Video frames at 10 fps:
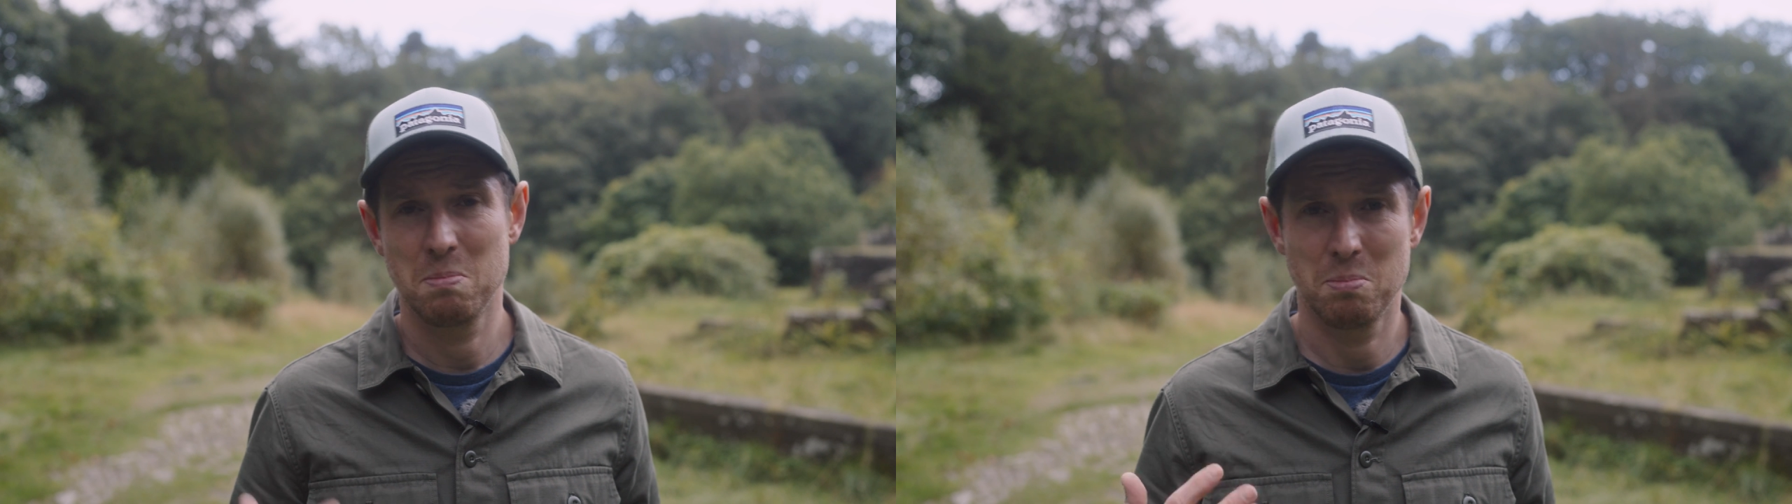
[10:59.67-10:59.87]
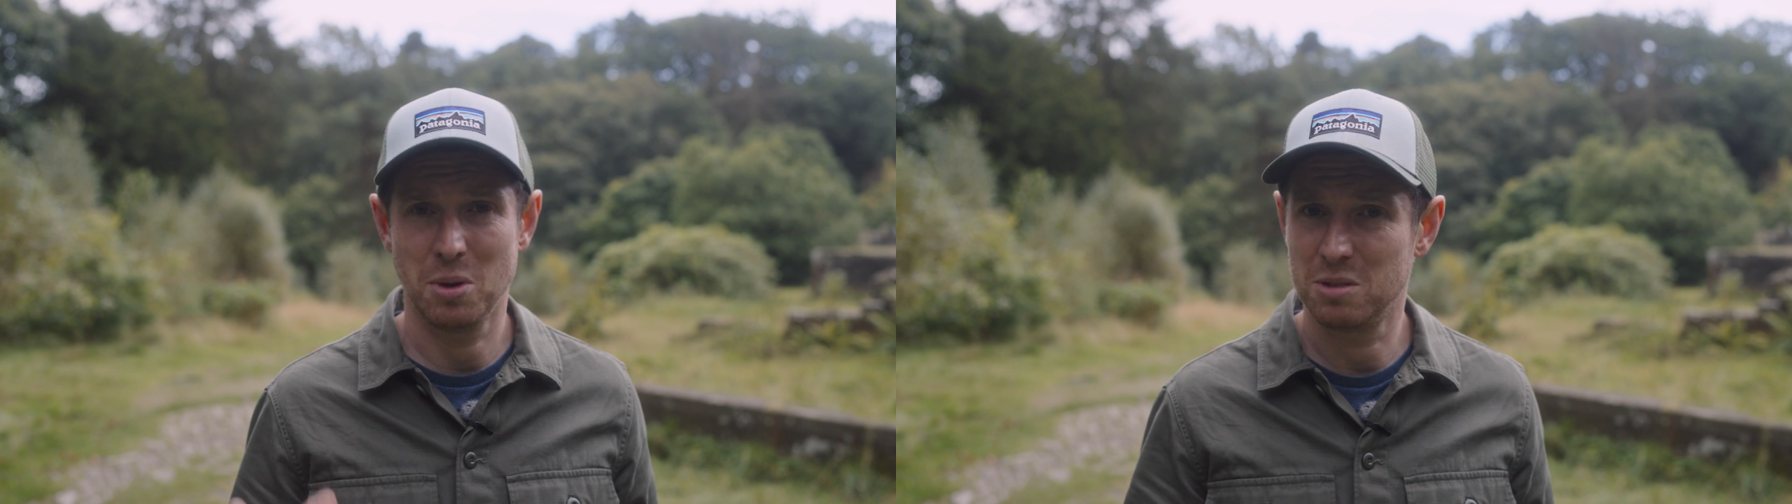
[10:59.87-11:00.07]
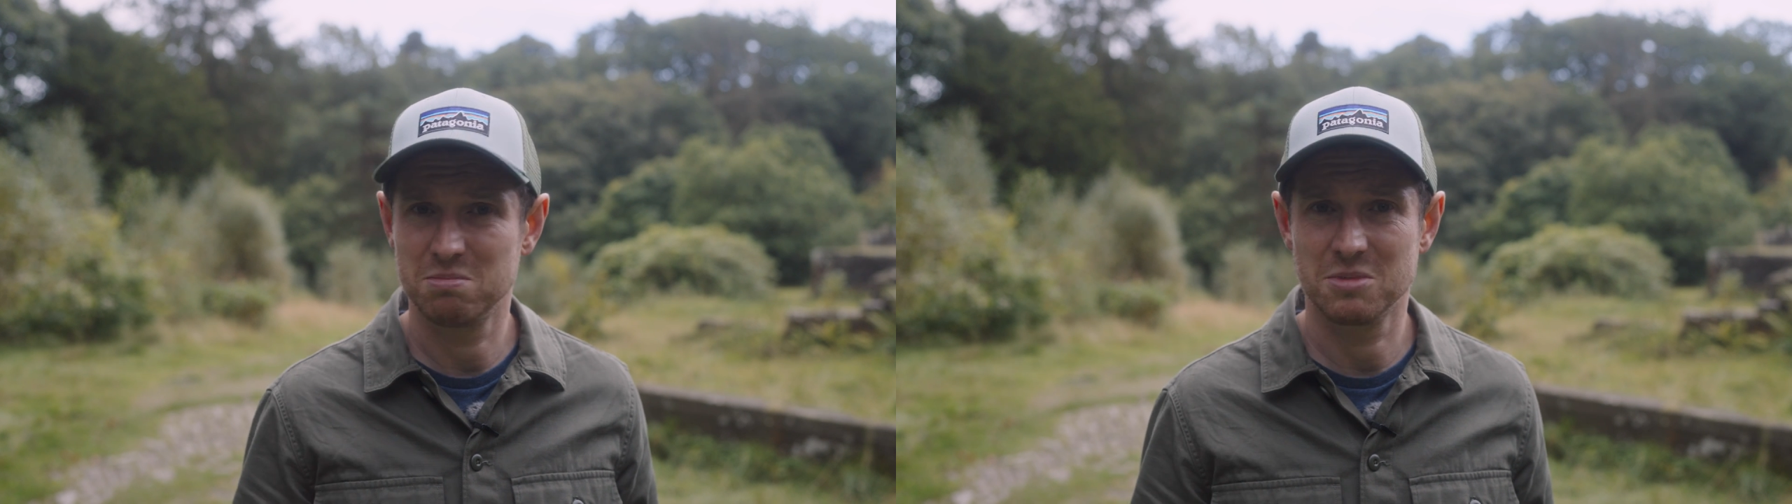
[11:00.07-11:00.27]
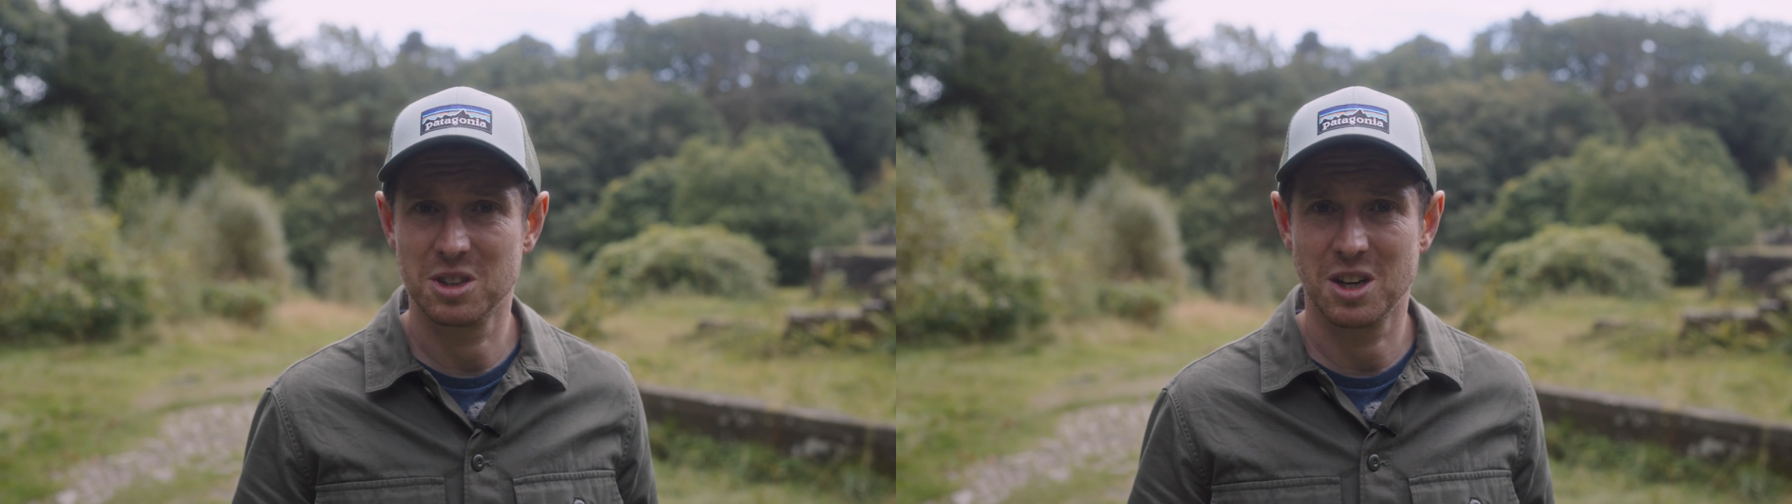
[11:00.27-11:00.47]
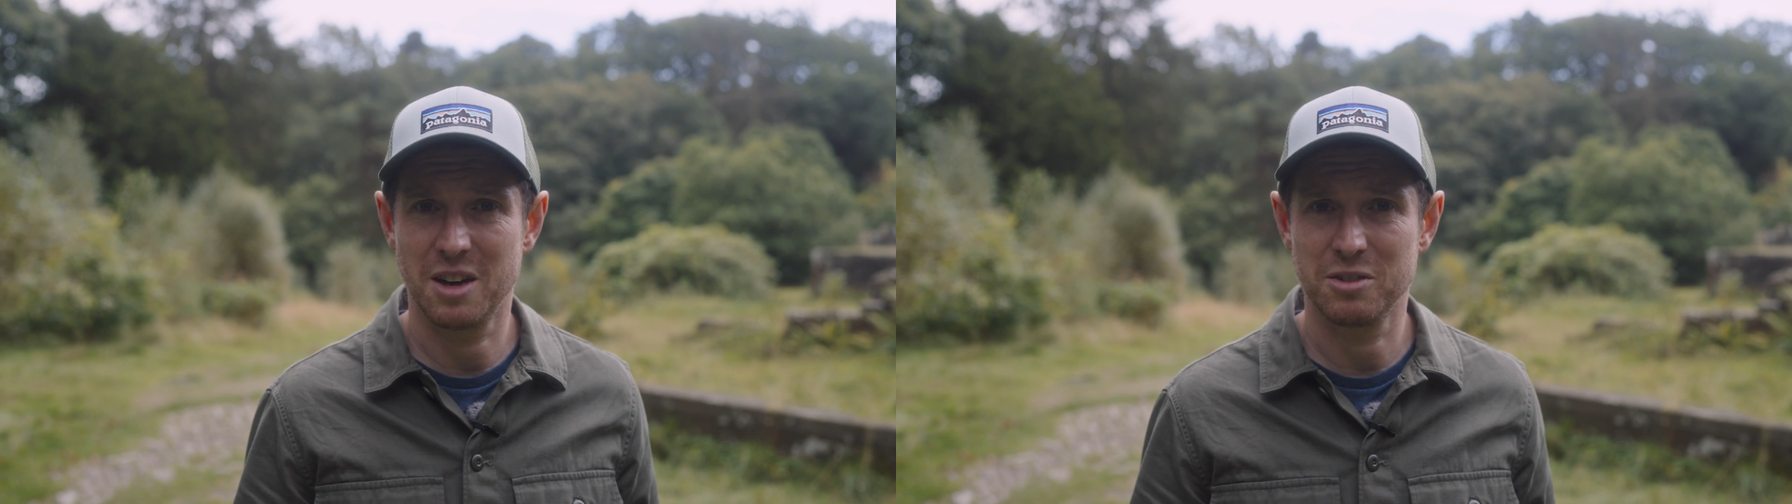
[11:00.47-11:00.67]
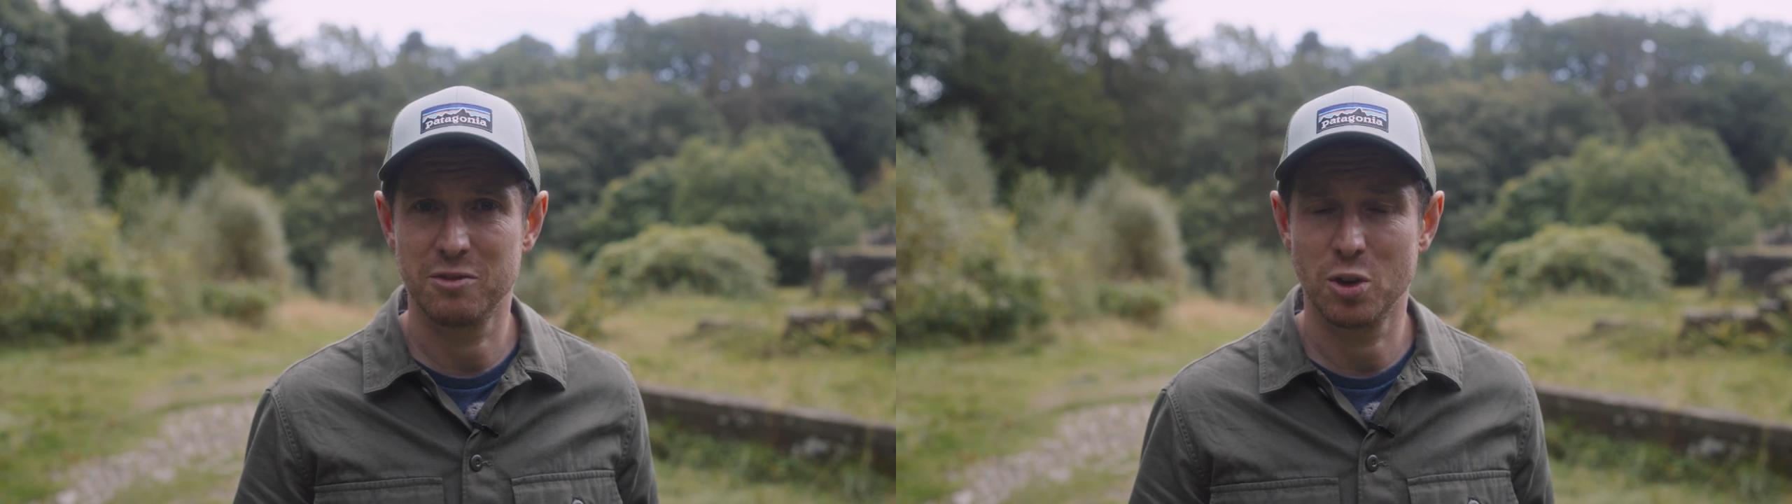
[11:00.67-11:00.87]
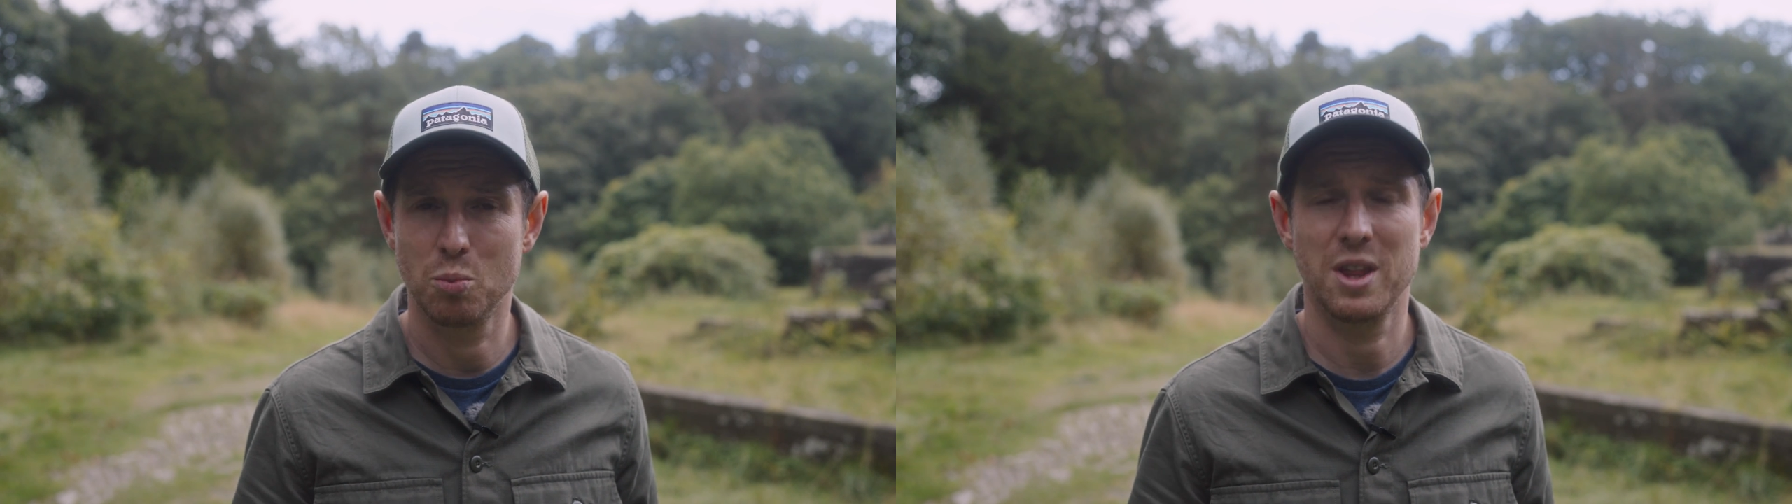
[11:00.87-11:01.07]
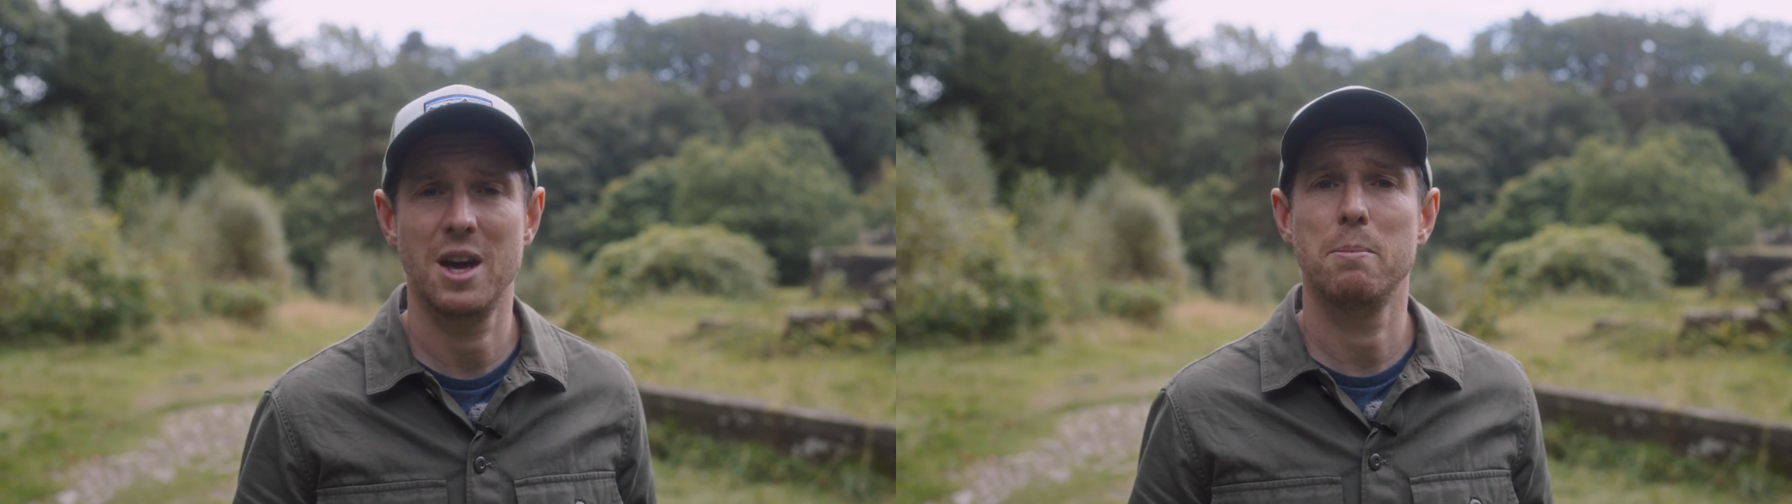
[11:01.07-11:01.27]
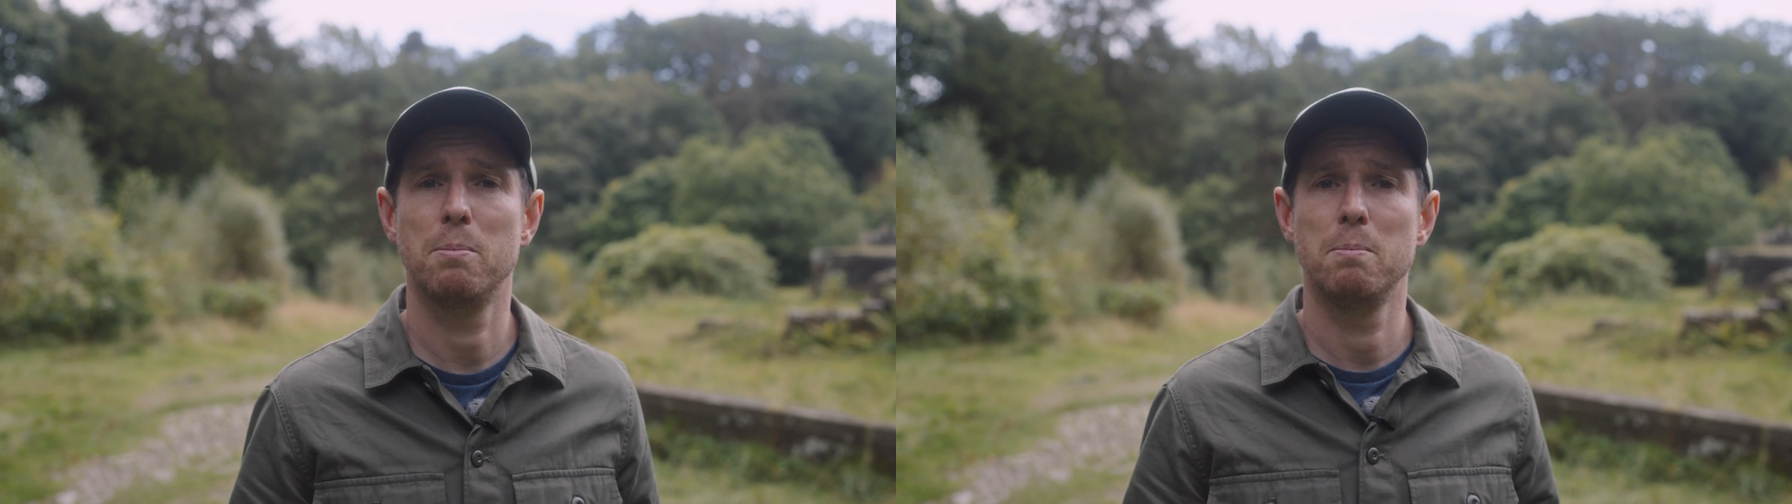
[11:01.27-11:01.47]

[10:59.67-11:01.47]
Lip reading: but I'm going to have to run with it.